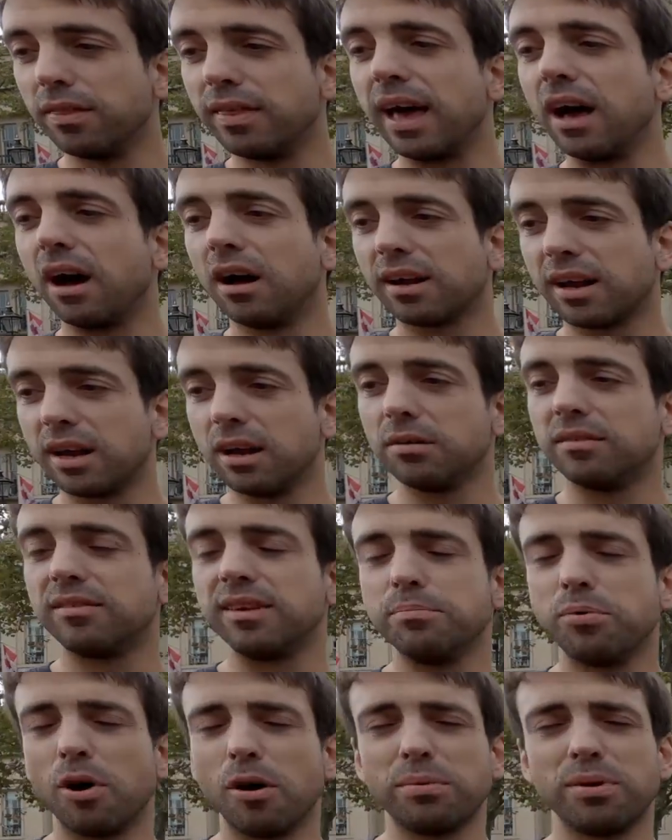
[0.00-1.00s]
they are going to
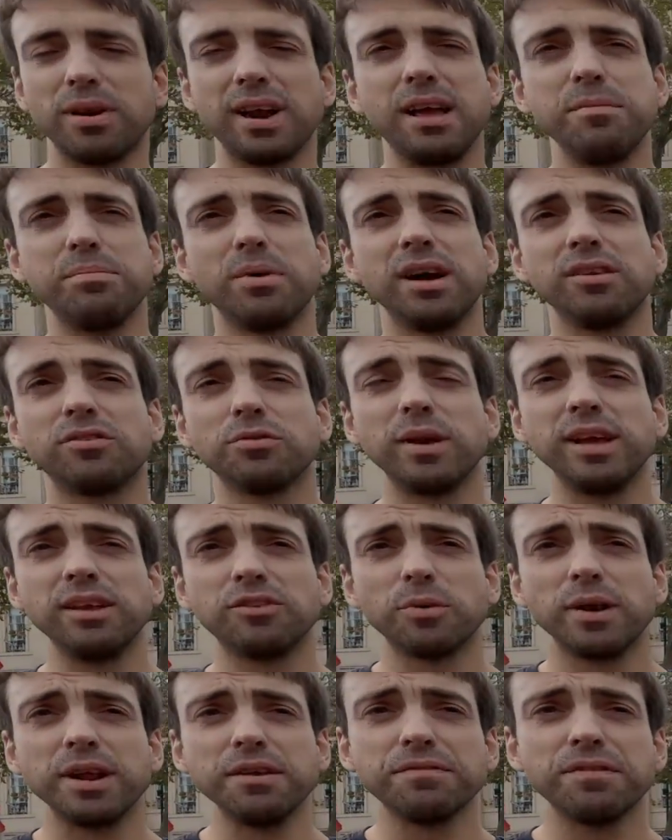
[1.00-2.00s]
depopulate by
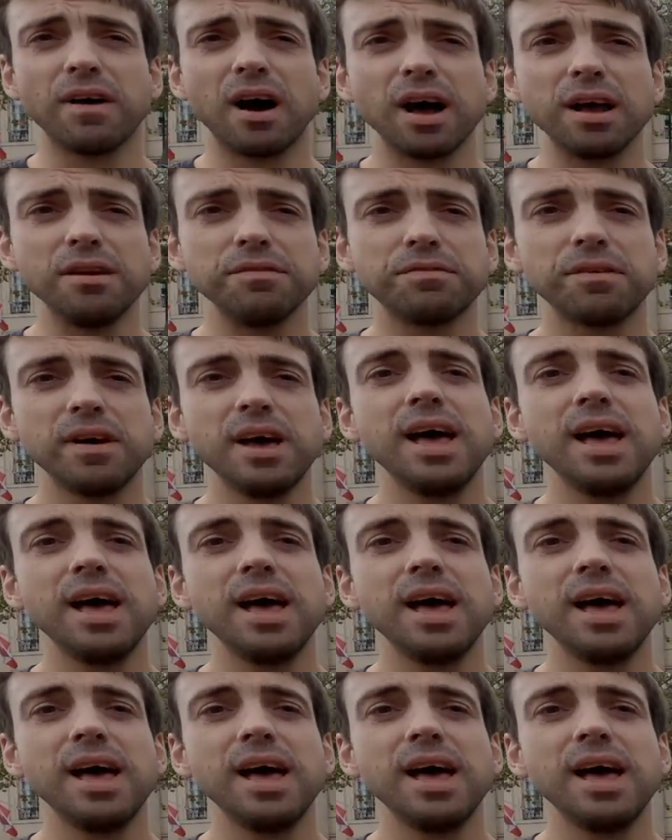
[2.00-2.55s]
2025